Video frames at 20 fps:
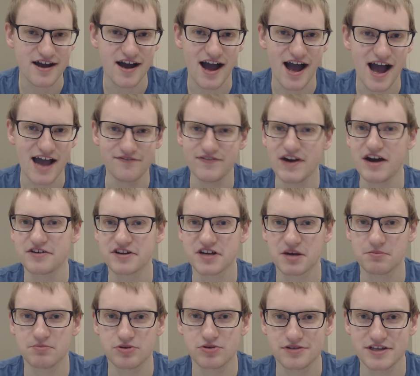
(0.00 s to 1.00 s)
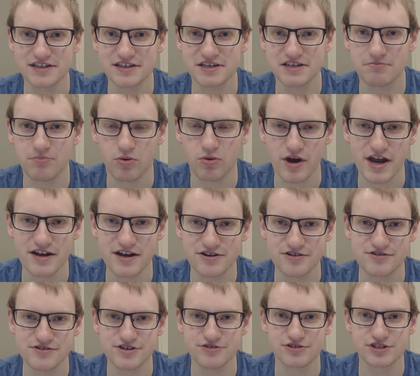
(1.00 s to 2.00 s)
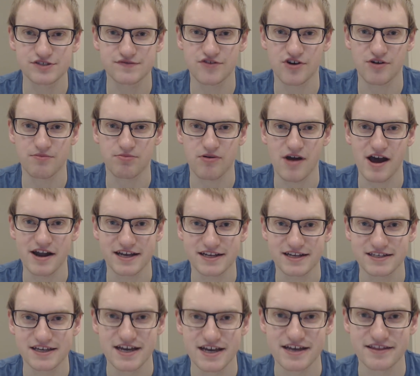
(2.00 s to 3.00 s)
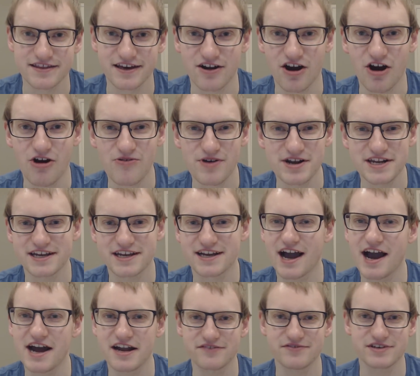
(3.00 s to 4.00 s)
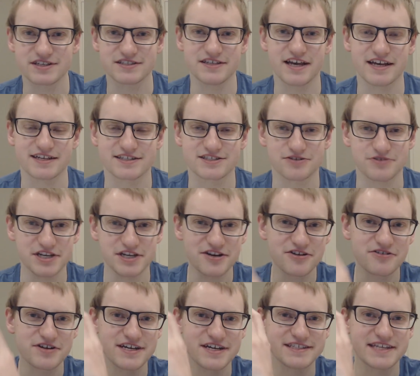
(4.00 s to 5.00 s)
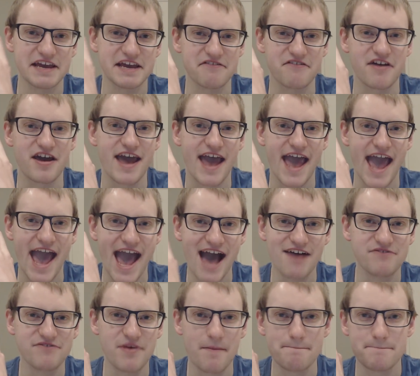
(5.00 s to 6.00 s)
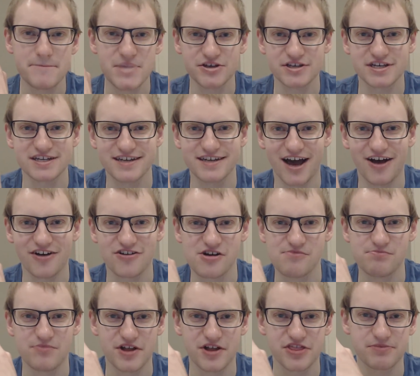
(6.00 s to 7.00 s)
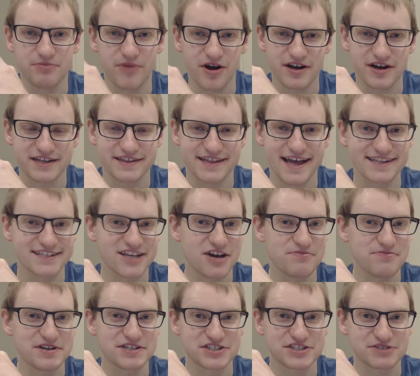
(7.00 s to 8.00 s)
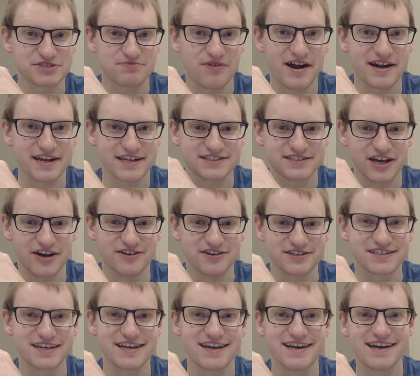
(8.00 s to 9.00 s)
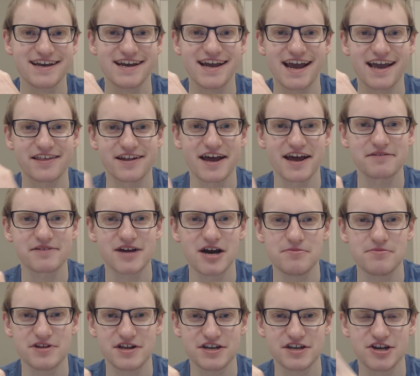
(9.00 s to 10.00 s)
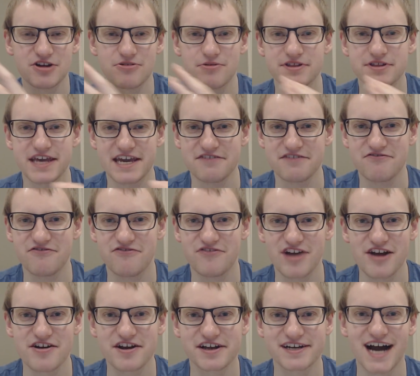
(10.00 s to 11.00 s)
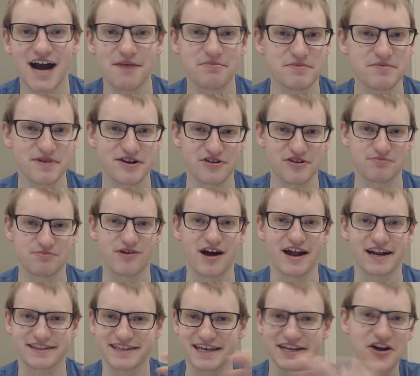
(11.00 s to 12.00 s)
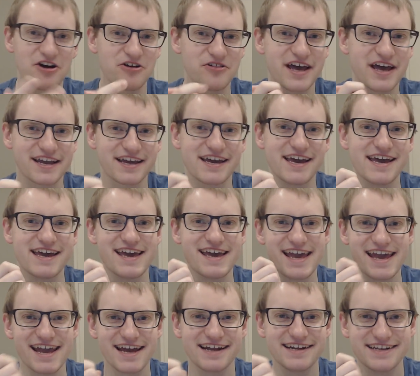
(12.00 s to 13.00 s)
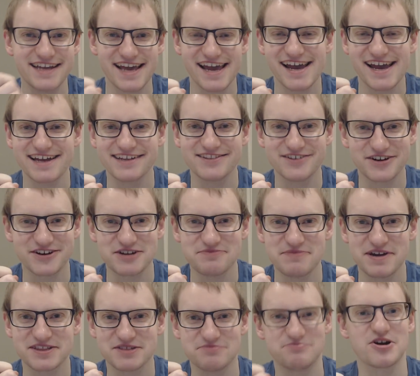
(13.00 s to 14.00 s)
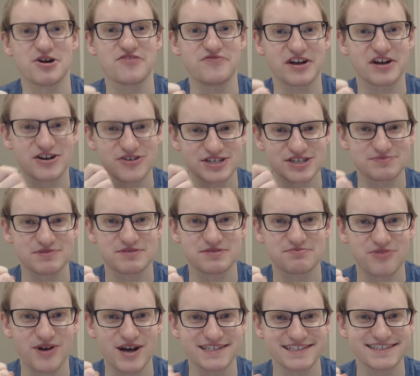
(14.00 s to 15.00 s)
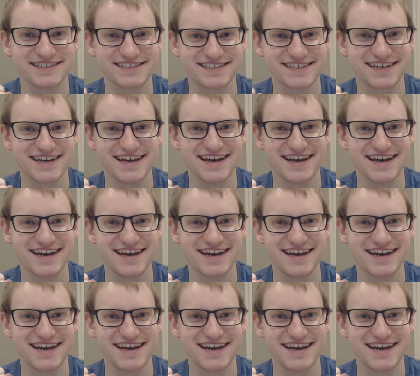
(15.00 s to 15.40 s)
I found a completely brand new use for a product that already kind of exists. So here is a $500,000 a month market. That's how much this product sells. And then I'm coming in here with a very complimentary product. They go like hand in hand. They're going to make the perfect Christmas present.